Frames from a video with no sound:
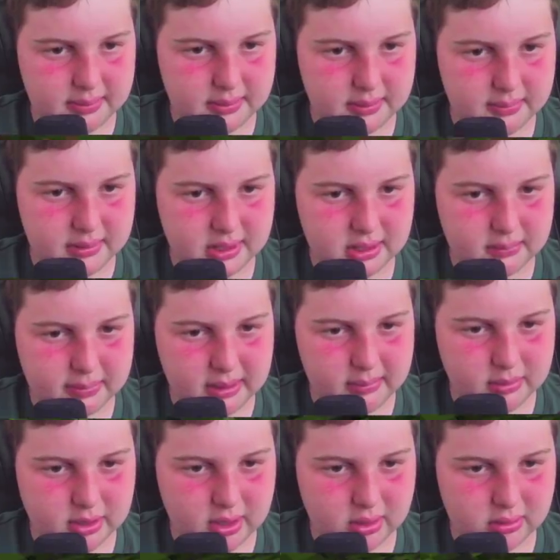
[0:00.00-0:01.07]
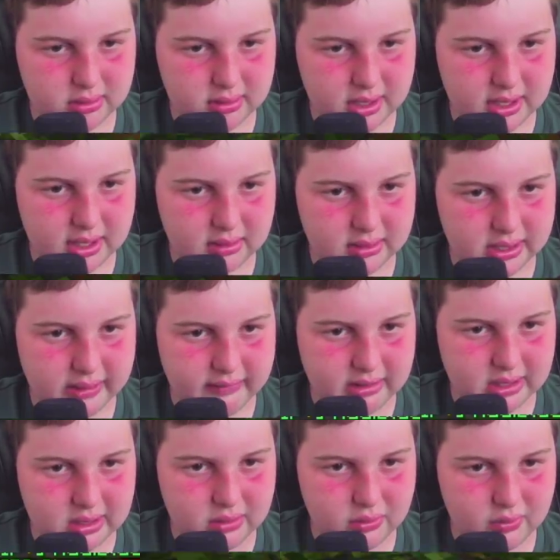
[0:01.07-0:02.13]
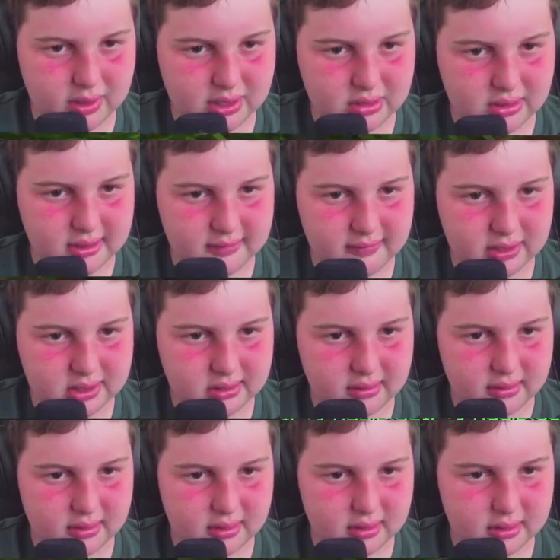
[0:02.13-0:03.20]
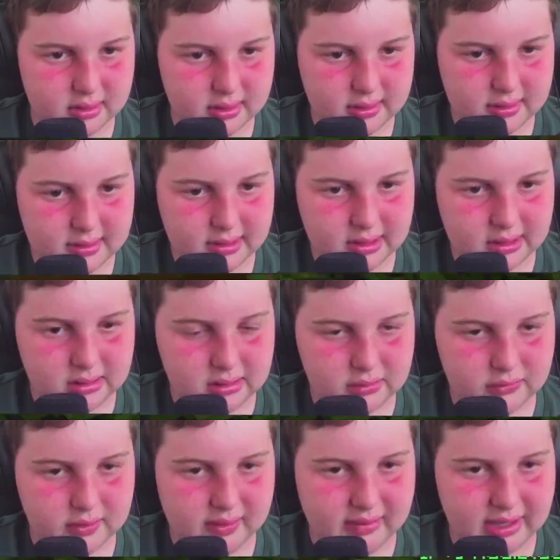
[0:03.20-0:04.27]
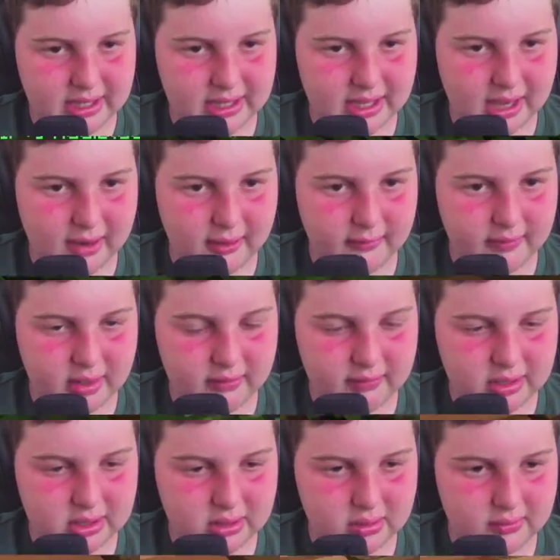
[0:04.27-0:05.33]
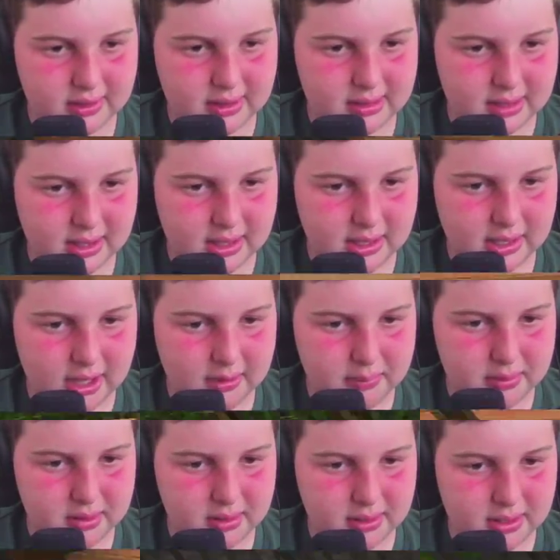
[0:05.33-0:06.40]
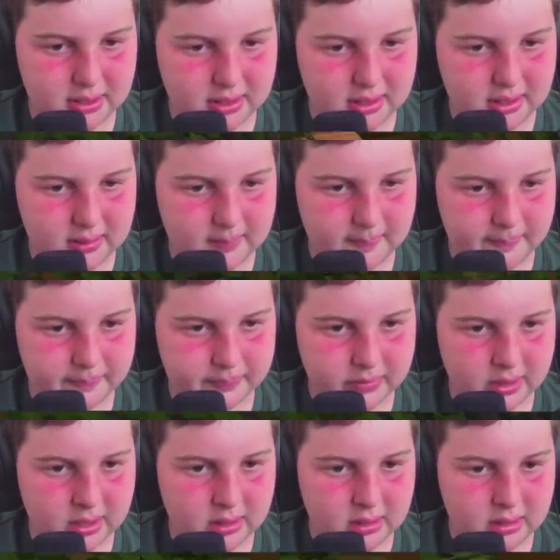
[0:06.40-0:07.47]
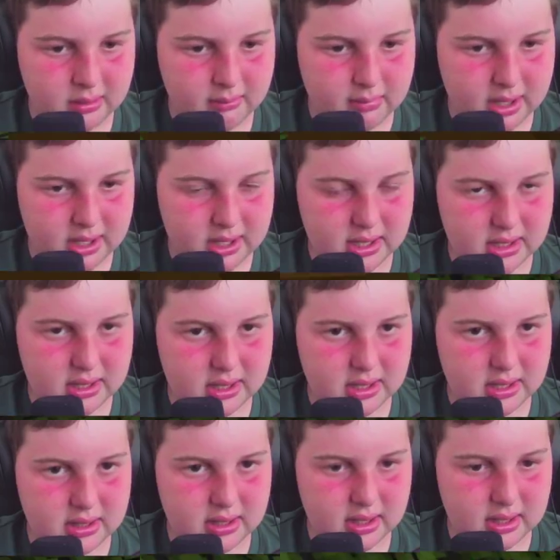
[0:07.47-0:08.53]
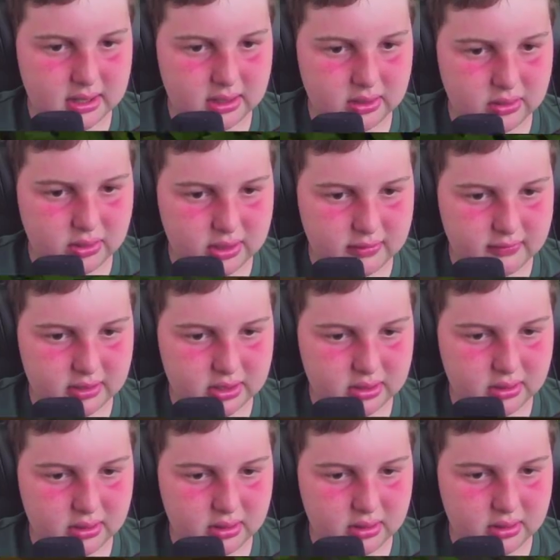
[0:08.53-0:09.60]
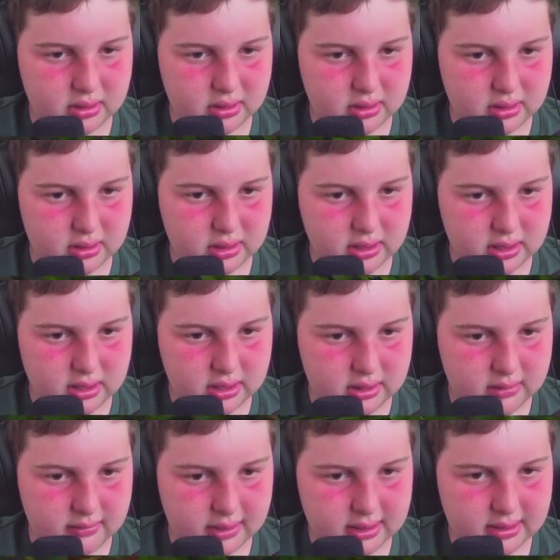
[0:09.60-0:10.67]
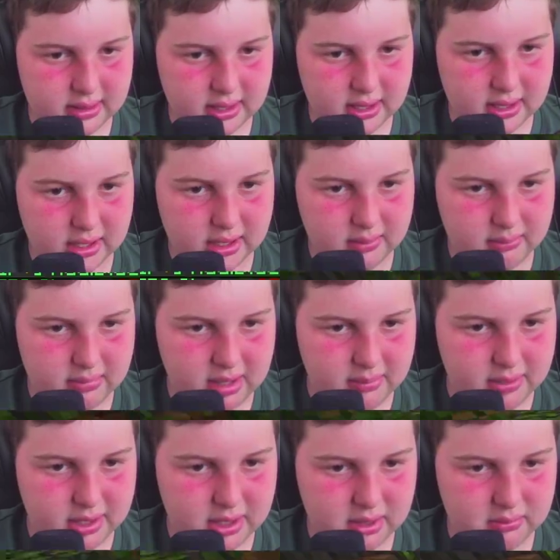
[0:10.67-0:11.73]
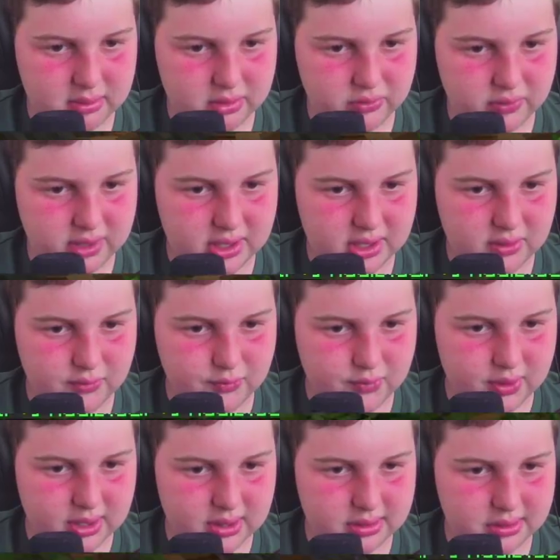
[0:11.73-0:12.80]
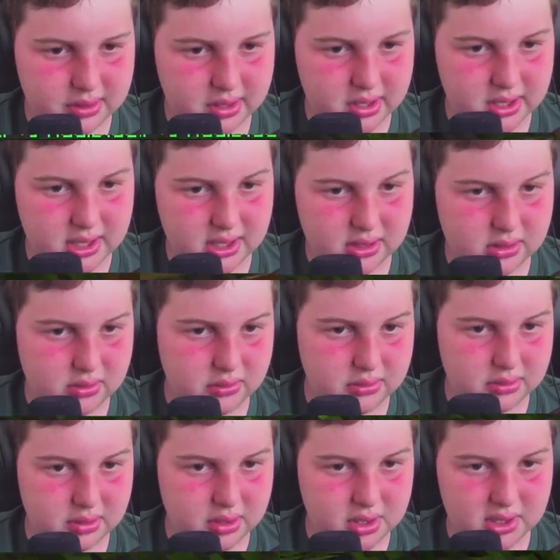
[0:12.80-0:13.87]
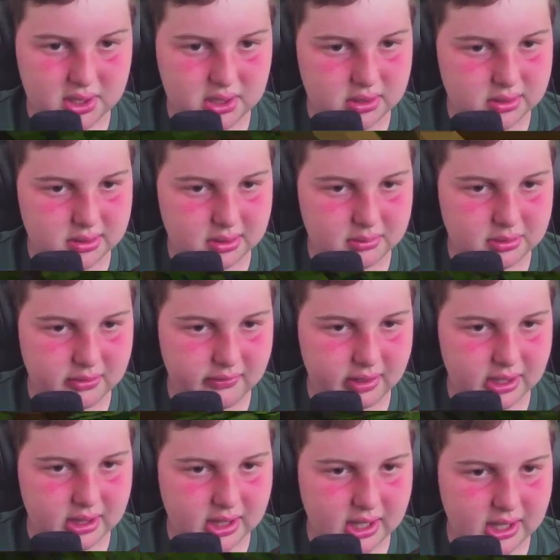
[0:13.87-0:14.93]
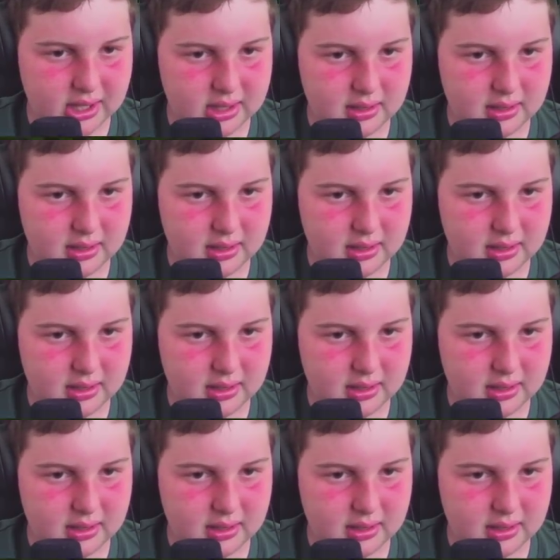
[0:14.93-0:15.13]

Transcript: piece of paper that'll slide out telling you when you can return. It's usually like an hour-long window. Let's say I put in mine in, and then you can return, let's say maybe in between 1:30 and 2:30 or something like that.